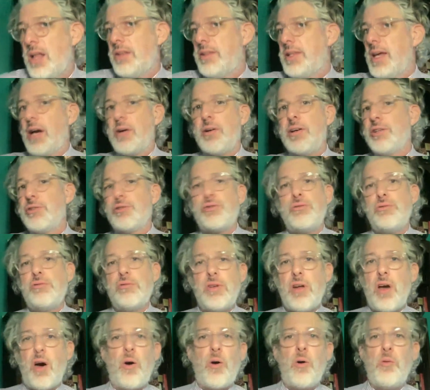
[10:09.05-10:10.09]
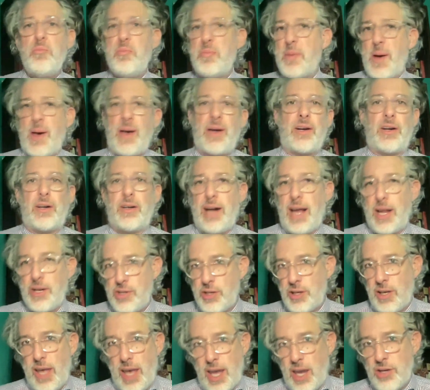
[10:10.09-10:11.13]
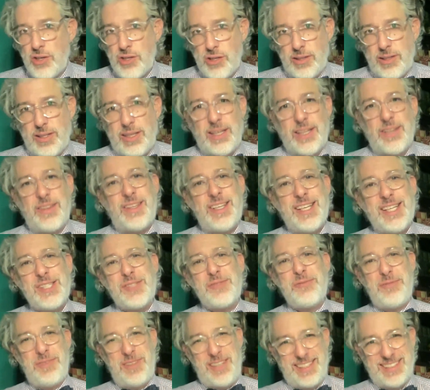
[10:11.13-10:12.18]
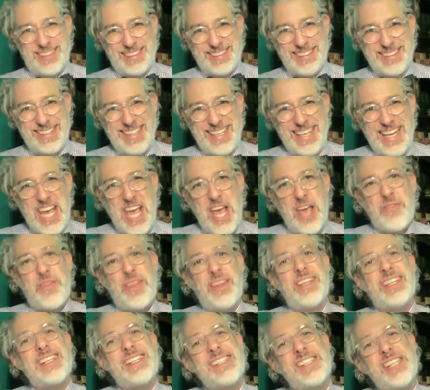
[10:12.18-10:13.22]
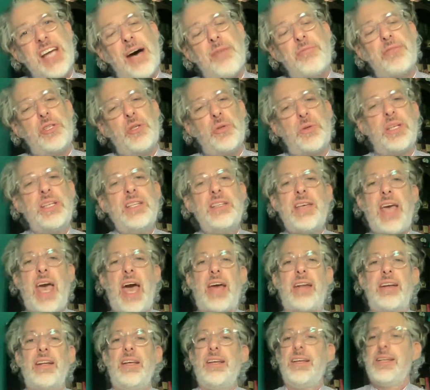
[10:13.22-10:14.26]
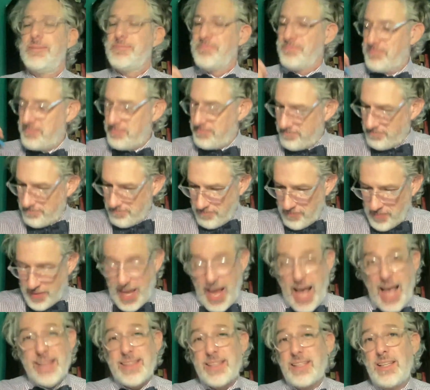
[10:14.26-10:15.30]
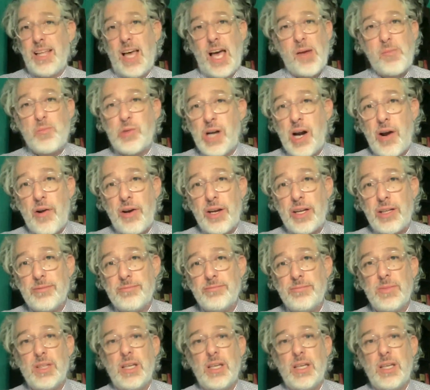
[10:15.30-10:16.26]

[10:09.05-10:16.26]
There is no better education in this field than the stuff you can get at the library,